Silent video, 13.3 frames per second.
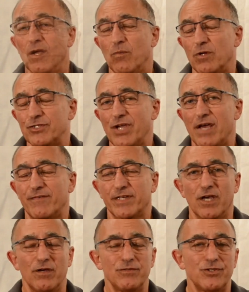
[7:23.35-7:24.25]
Once you have a
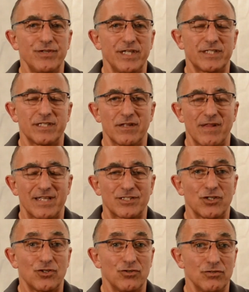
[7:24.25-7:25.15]
coach, you need to know
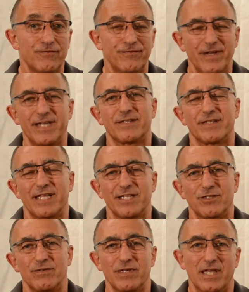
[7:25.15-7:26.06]
that's a good fit, that they're
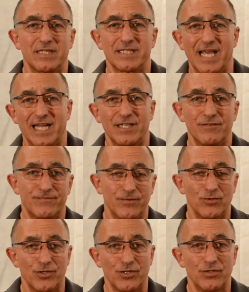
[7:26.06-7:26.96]
doing exactly
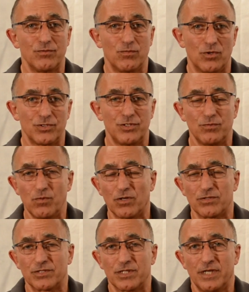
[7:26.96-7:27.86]
for you what you
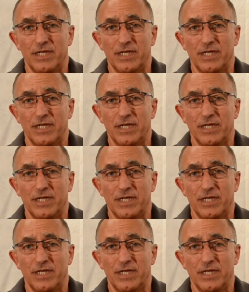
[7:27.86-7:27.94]
want.